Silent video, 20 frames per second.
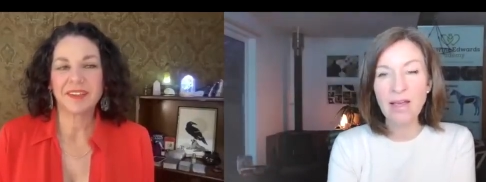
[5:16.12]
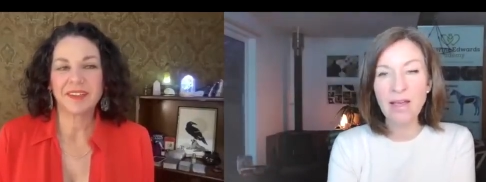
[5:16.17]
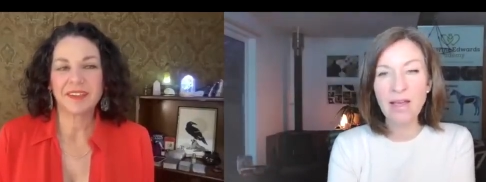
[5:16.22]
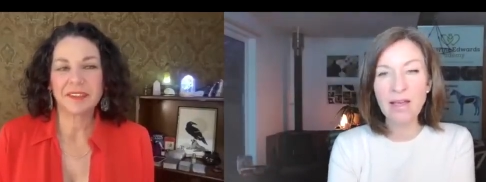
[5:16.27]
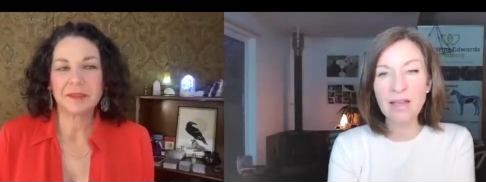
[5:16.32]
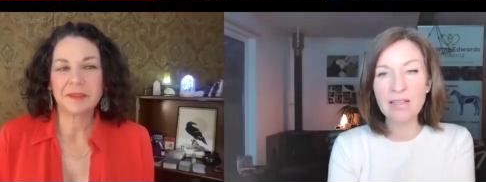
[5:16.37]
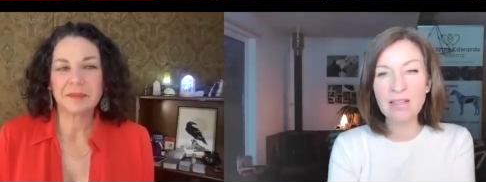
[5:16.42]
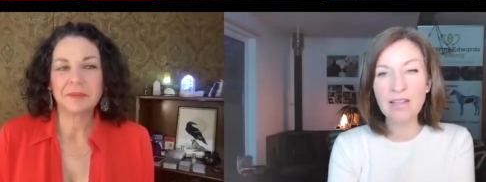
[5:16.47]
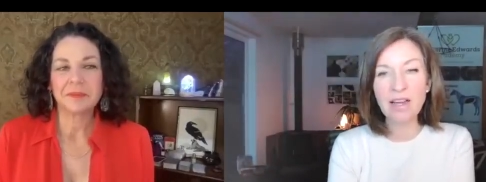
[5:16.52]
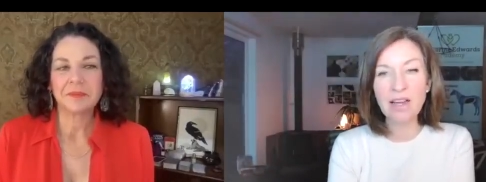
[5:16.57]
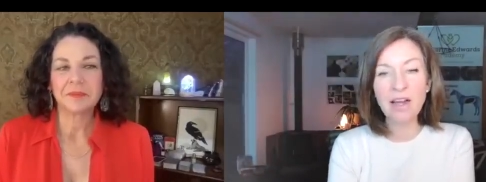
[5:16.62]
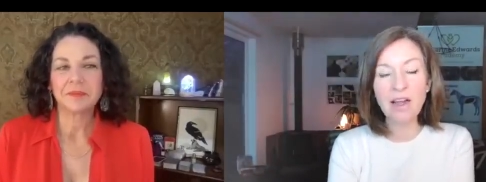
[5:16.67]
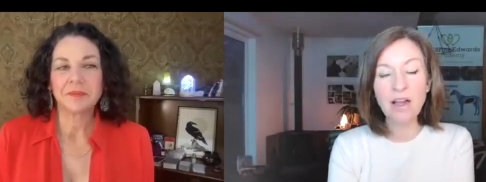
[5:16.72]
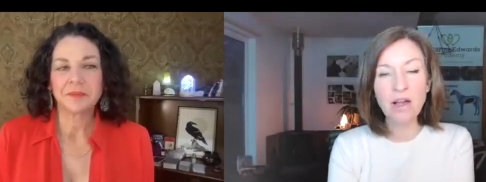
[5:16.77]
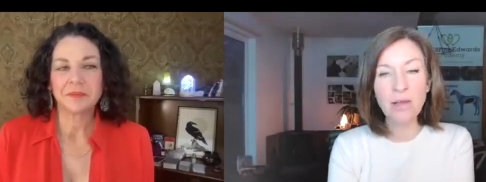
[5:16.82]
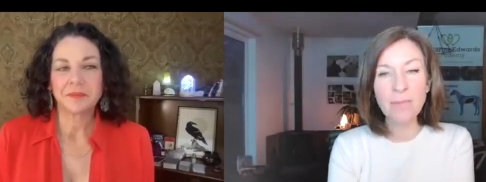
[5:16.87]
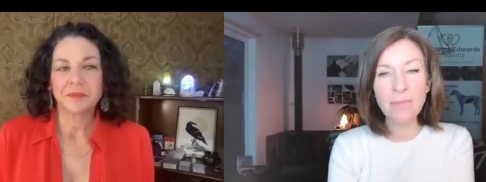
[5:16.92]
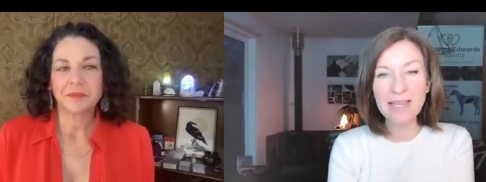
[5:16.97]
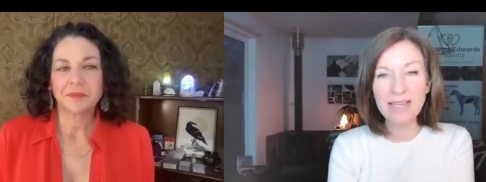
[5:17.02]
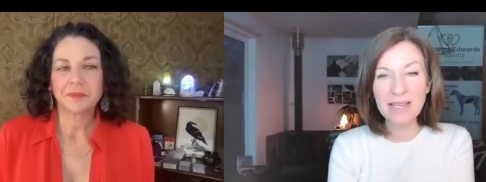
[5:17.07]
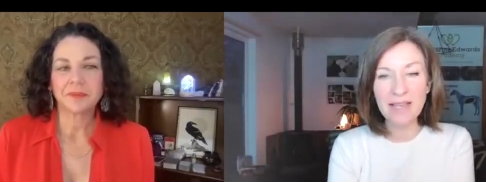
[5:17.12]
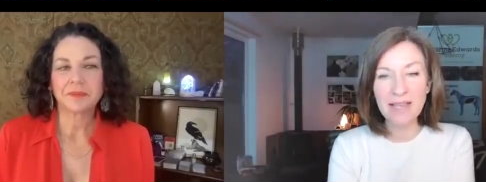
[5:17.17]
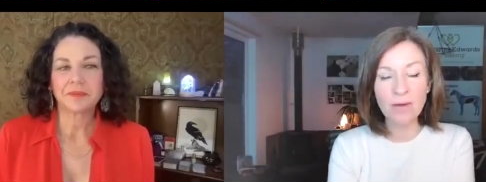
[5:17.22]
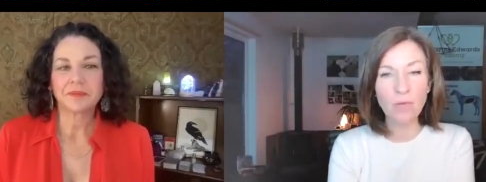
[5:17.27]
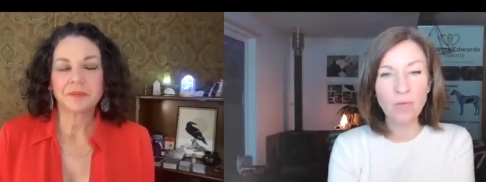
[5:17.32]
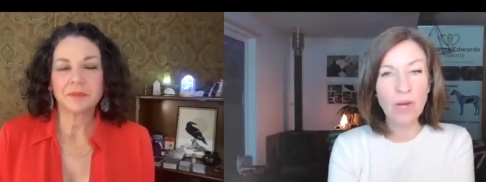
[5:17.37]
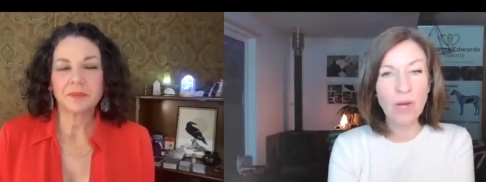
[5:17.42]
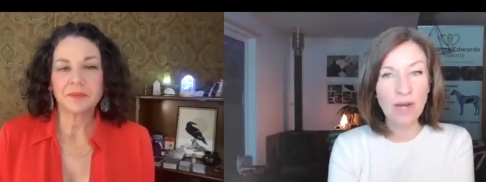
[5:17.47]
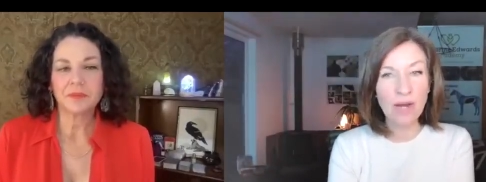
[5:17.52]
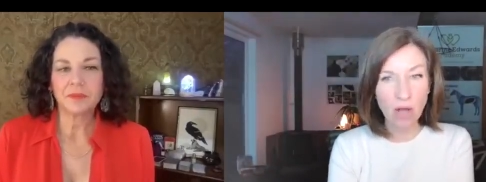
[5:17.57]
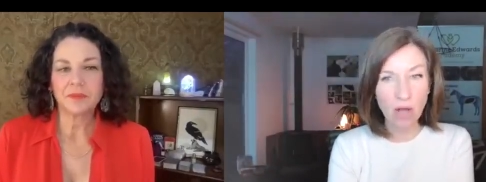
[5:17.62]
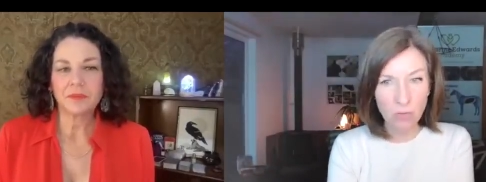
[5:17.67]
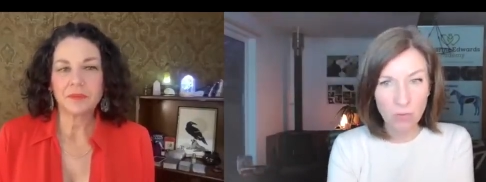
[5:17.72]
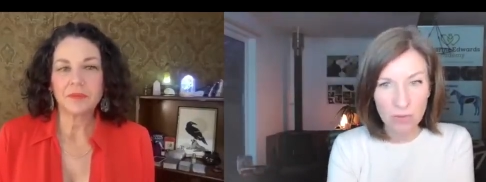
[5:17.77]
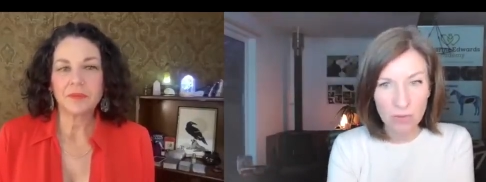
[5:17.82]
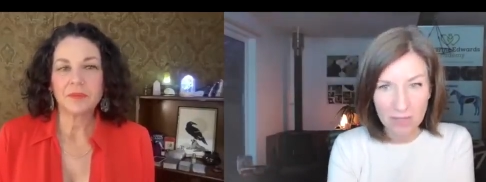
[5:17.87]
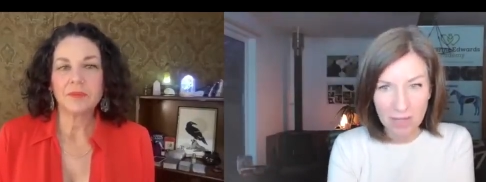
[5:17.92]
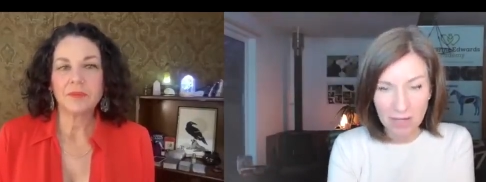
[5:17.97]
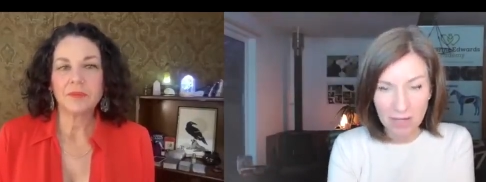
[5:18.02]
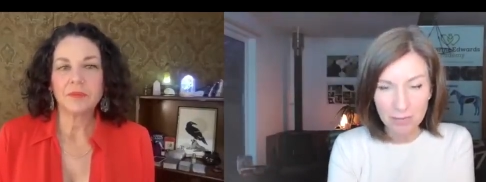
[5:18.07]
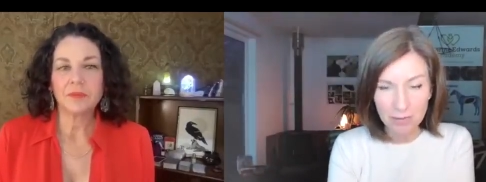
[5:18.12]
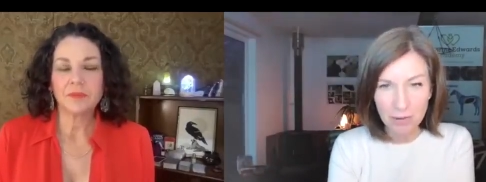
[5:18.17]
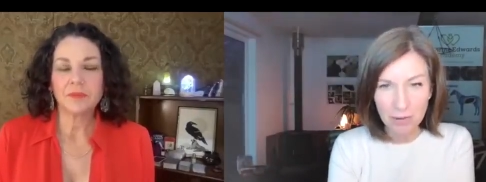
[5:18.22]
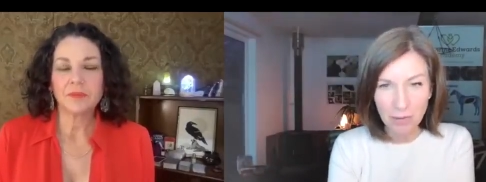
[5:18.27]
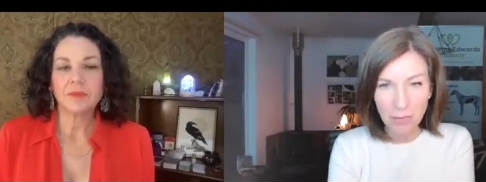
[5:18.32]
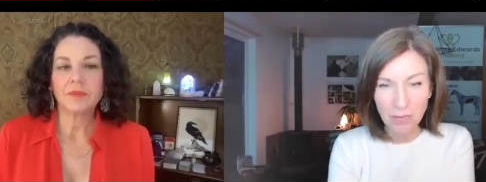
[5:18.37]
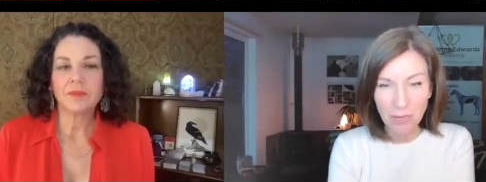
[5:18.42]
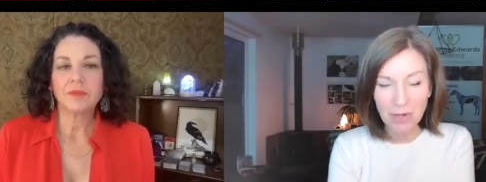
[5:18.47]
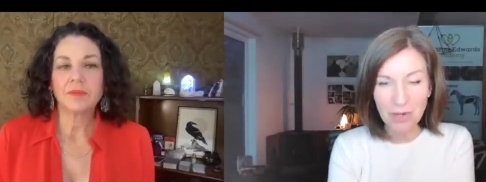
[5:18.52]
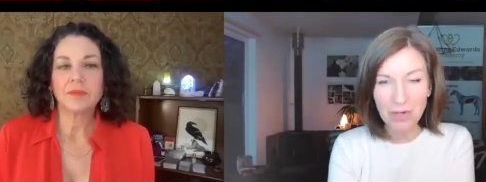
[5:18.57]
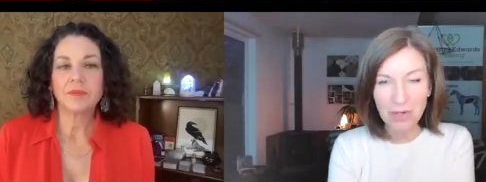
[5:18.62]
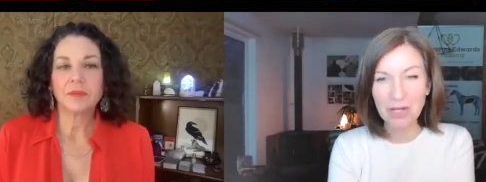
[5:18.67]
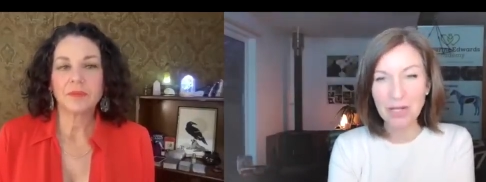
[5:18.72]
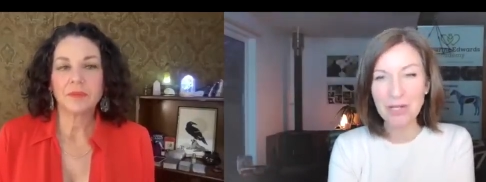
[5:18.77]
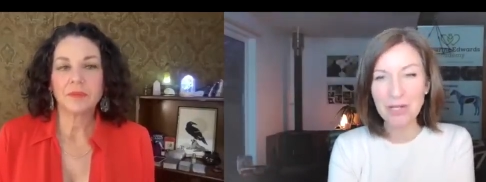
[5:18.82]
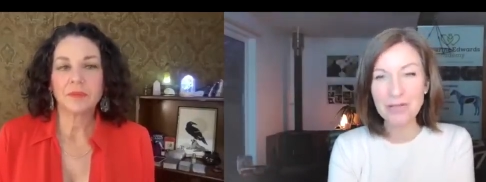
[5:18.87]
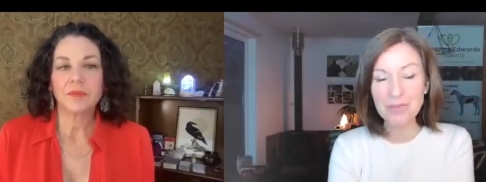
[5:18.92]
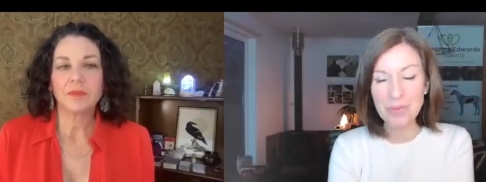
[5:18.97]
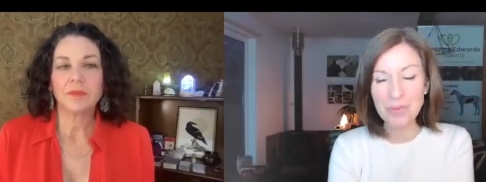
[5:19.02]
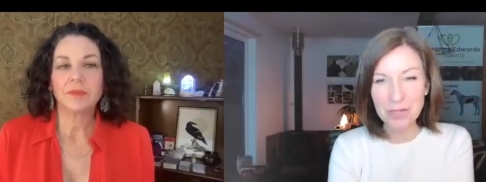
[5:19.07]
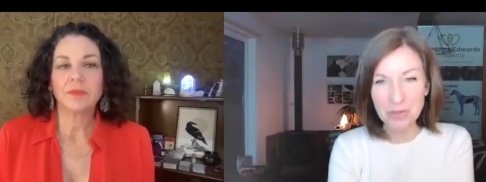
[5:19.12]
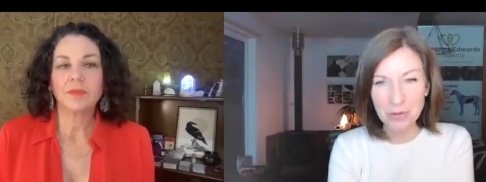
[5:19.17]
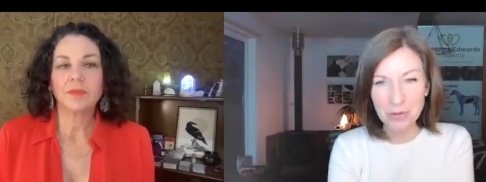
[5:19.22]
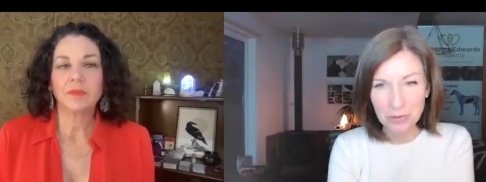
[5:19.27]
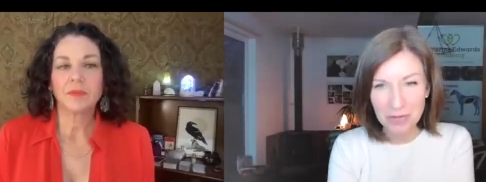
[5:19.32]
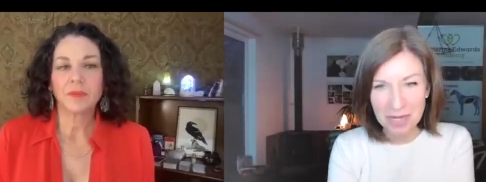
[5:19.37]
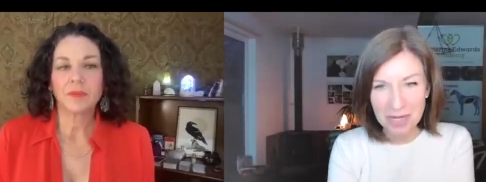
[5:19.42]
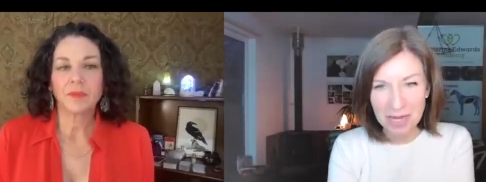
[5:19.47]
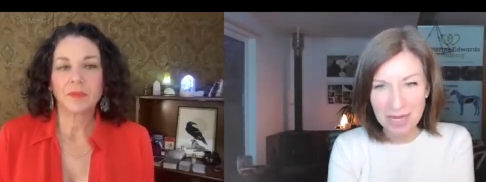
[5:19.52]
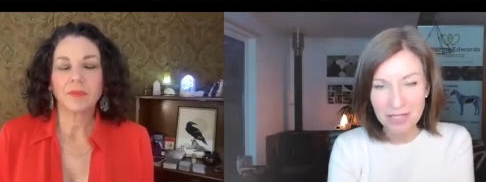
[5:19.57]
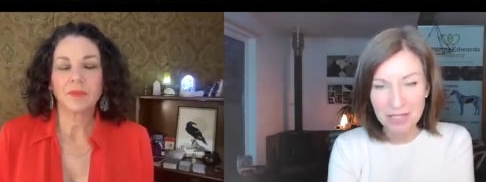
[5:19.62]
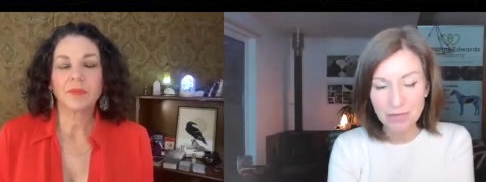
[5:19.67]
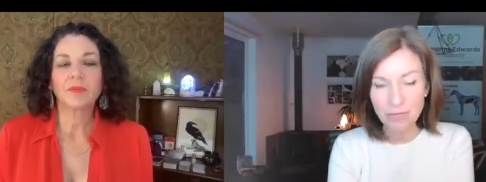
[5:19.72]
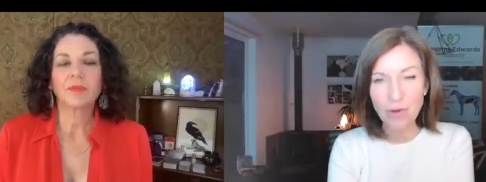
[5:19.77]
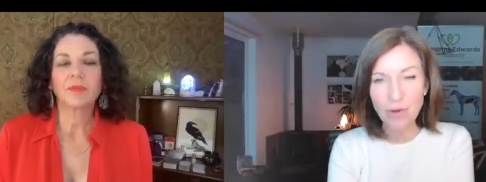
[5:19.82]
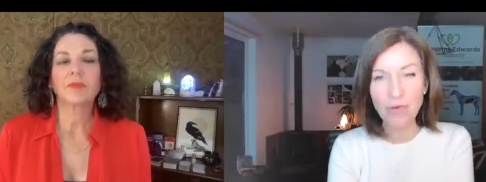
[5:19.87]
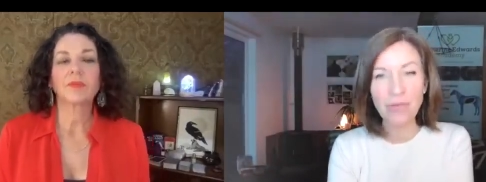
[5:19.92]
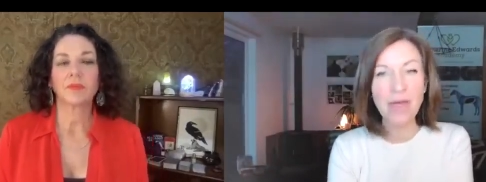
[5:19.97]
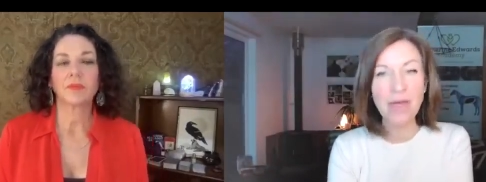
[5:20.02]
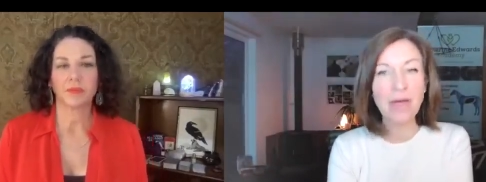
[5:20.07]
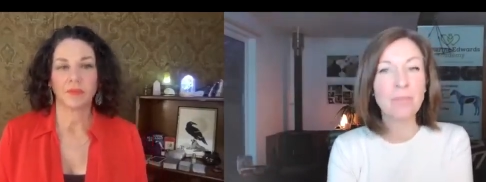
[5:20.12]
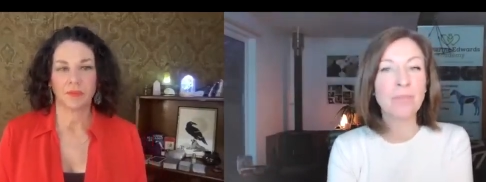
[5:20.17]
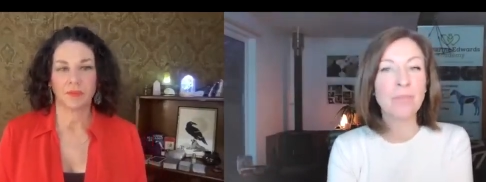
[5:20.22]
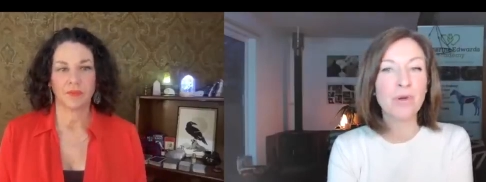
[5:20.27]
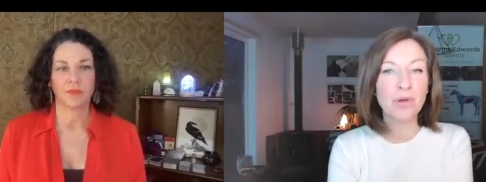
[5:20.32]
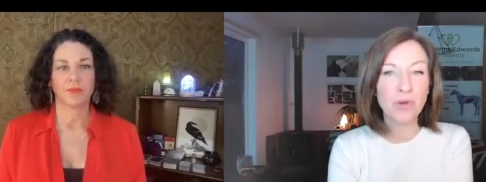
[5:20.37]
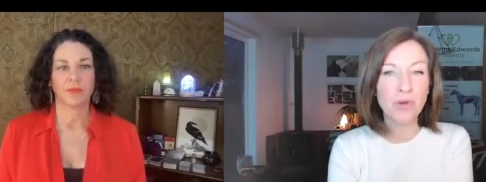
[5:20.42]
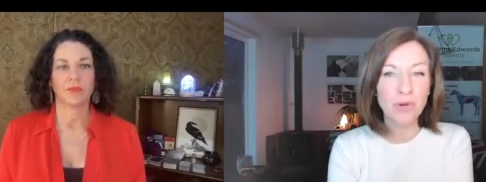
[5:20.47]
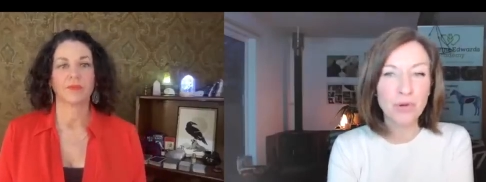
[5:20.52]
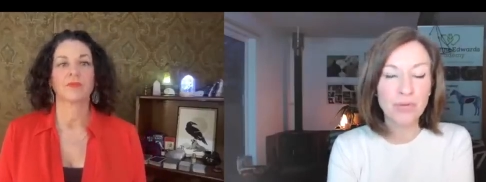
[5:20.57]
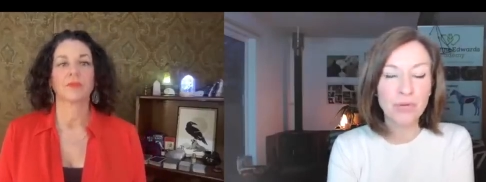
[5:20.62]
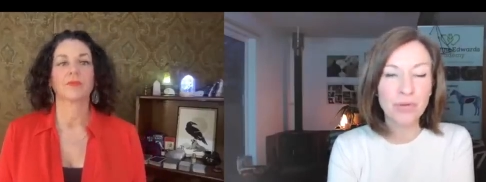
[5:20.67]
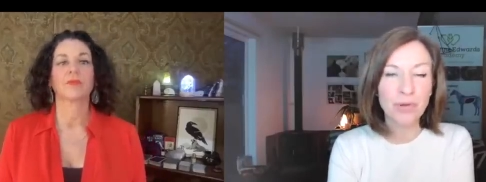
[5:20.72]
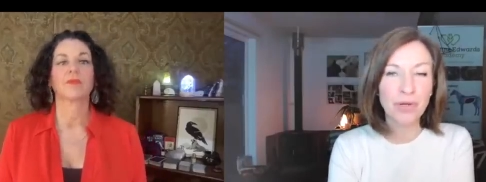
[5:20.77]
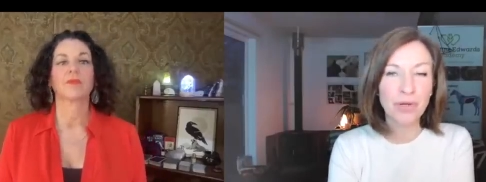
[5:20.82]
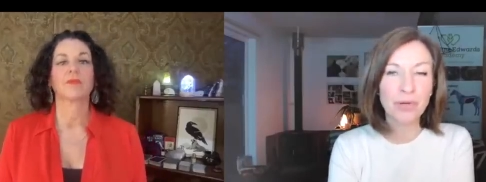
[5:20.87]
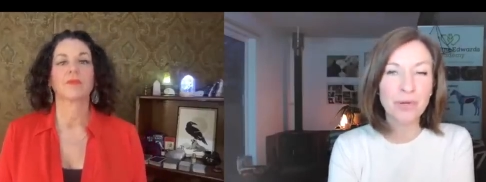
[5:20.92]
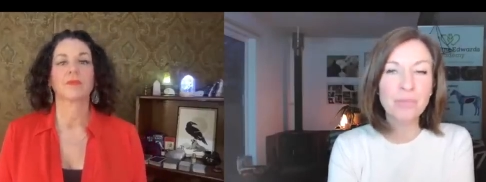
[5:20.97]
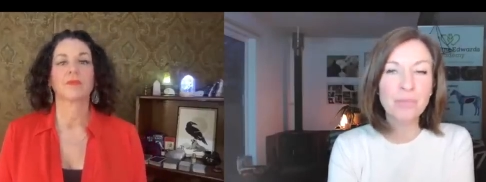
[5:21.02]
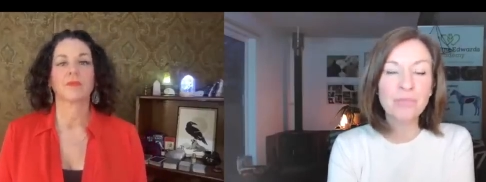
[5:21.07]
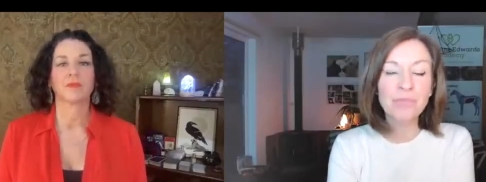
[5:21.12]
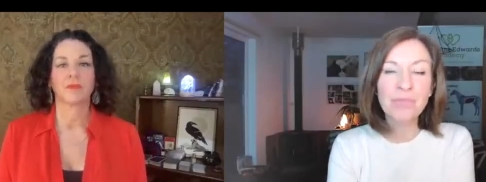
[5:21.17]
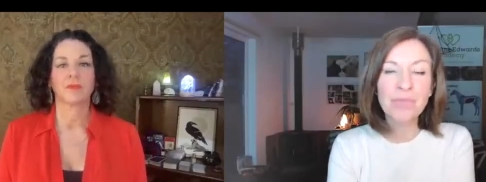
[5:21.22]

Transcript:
Speaker 1: and climbing when I was there. It was a long while ago, so we called it Ayers Rock then, but Uluru.